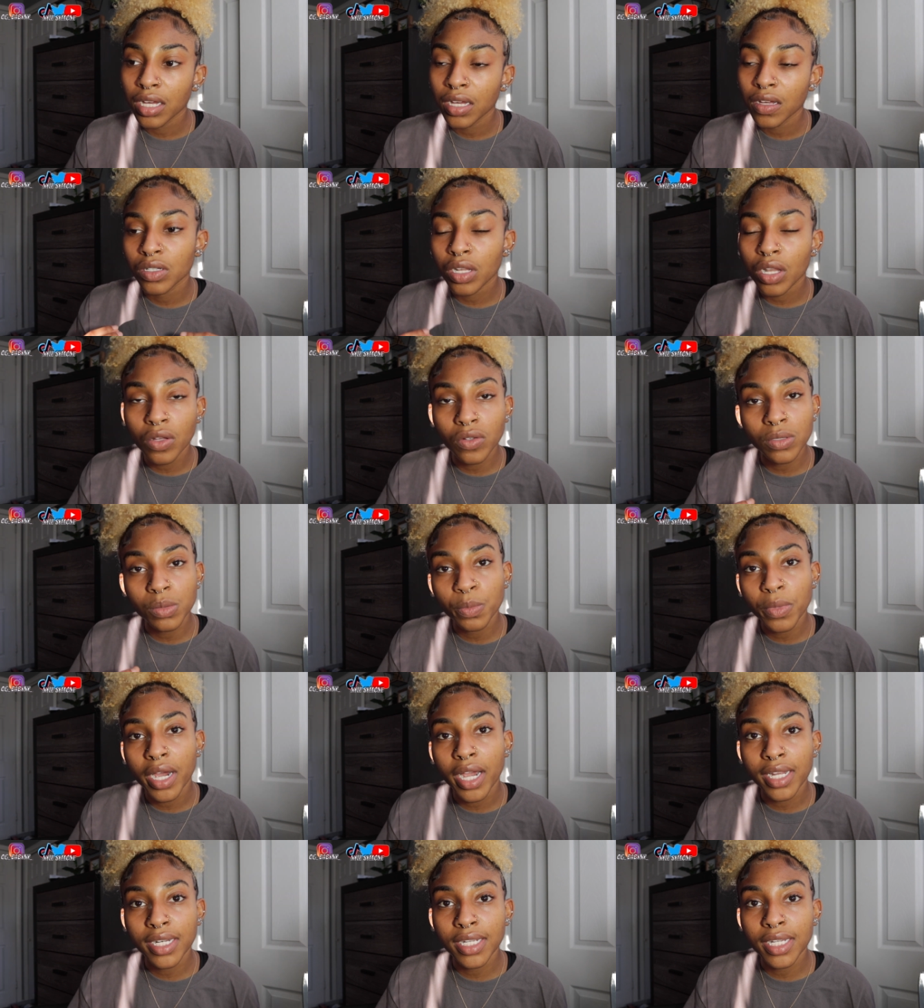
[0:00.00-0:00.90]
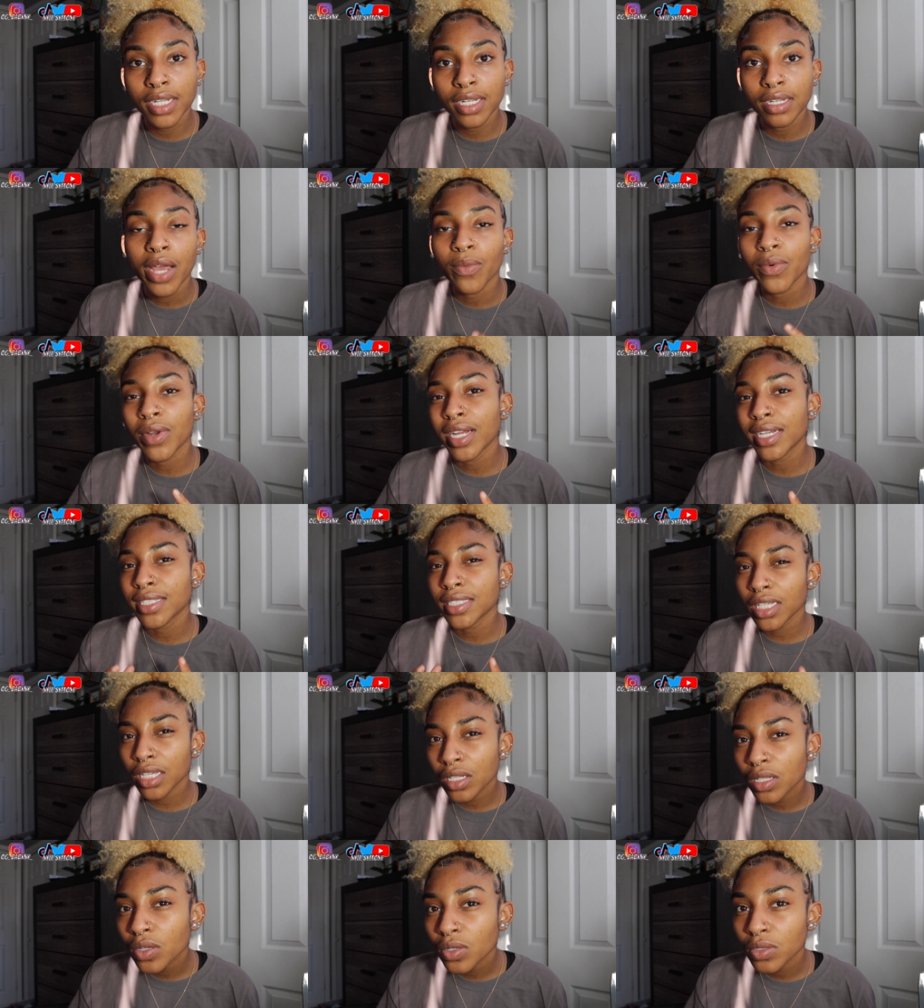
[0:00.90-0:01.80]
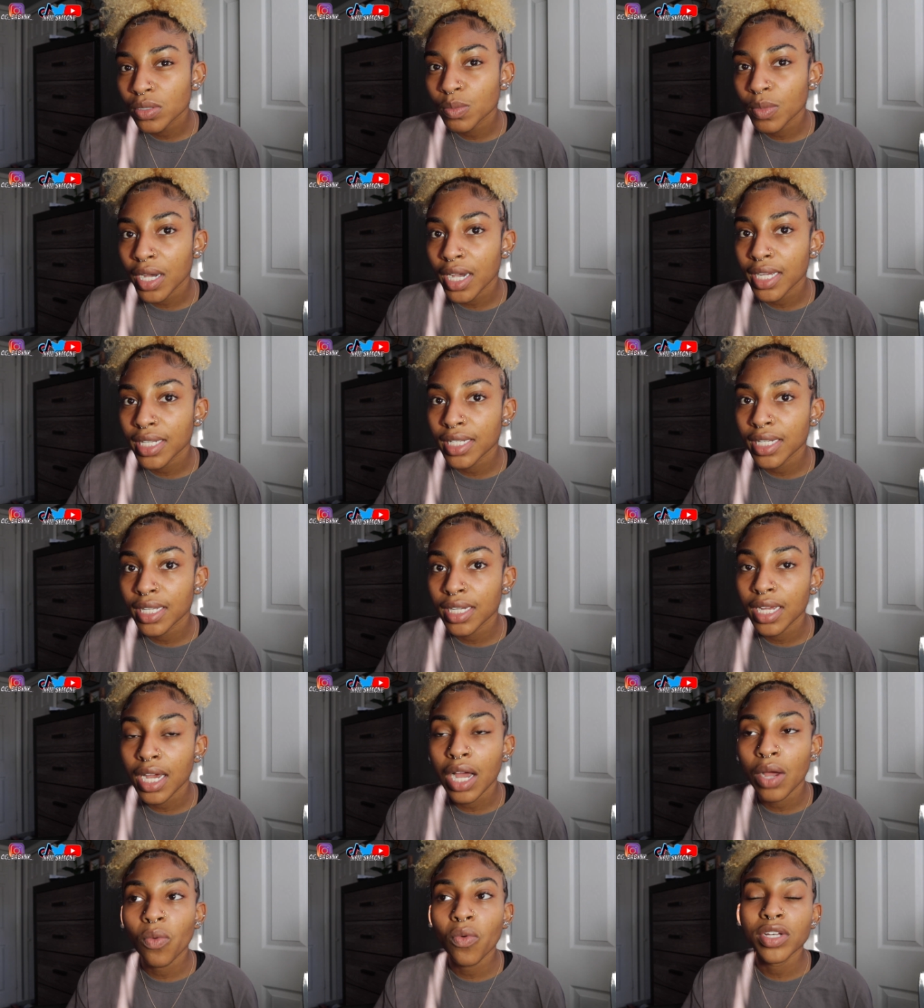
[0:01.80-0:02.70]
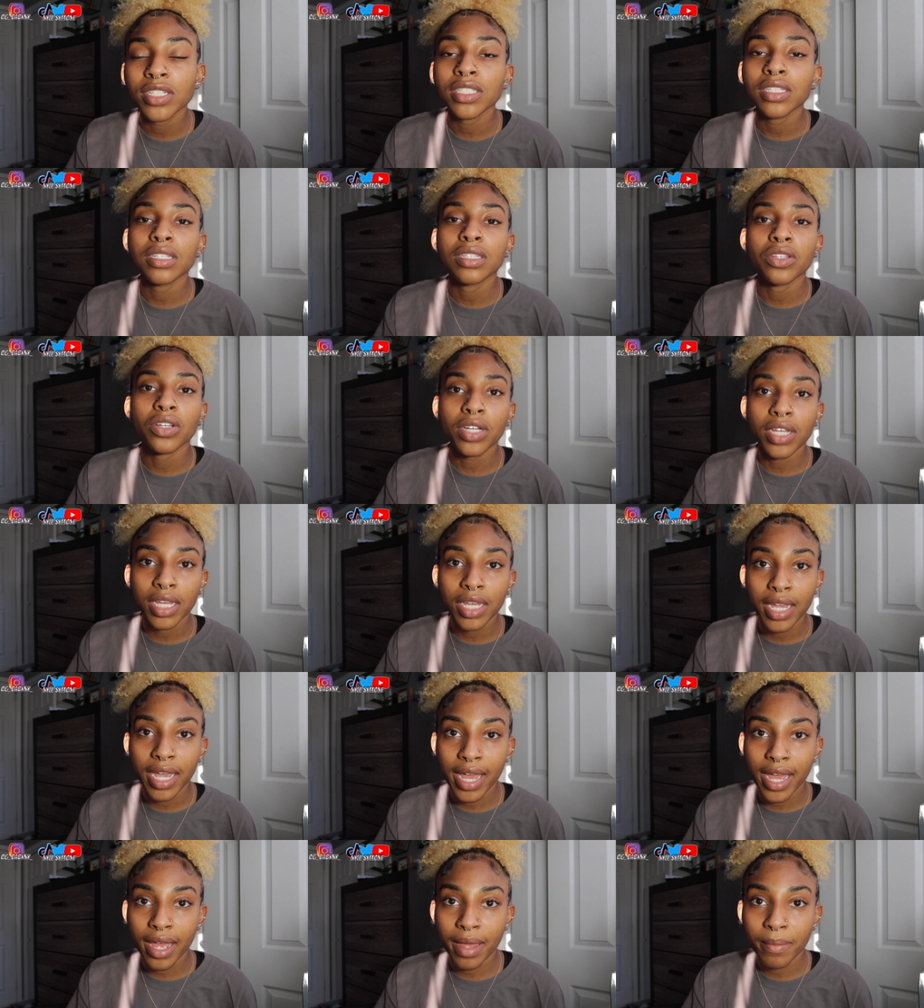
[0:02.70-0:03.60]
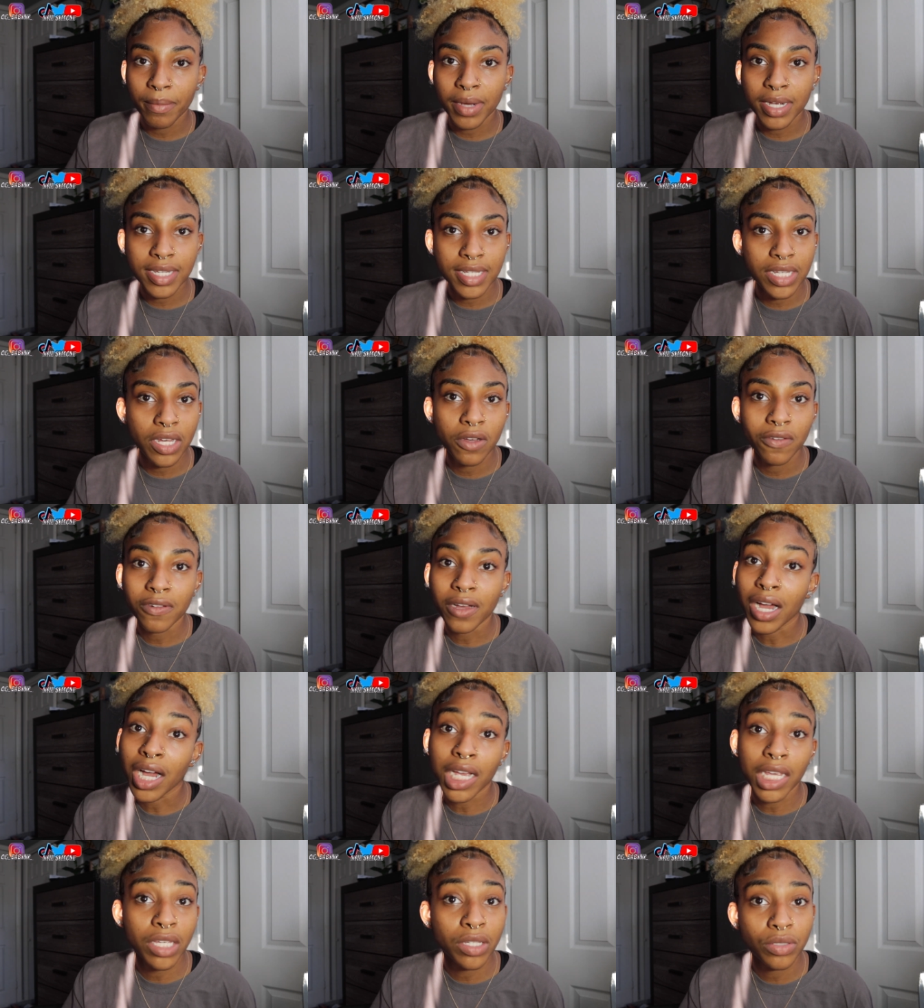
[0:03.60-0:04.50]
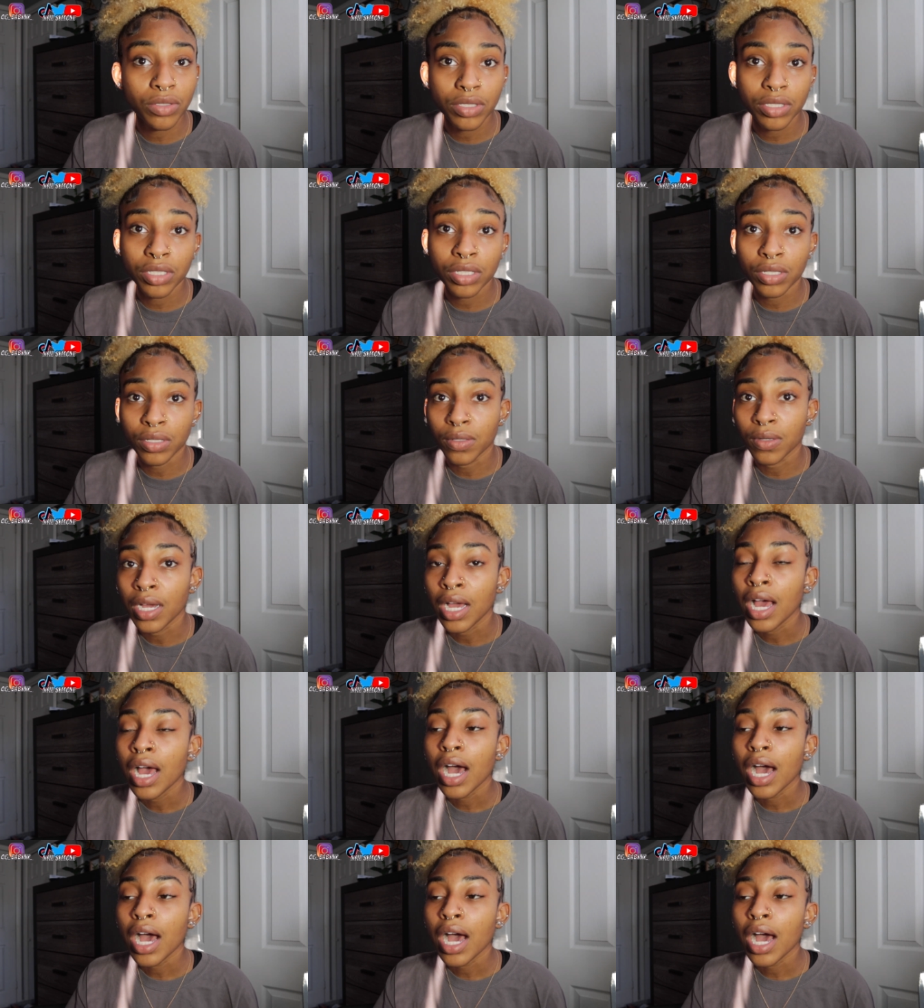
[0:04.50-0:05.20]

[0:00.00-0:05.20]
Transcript: closed-minded. And when I say closed-minded, I wasn't looking at myself how I used to.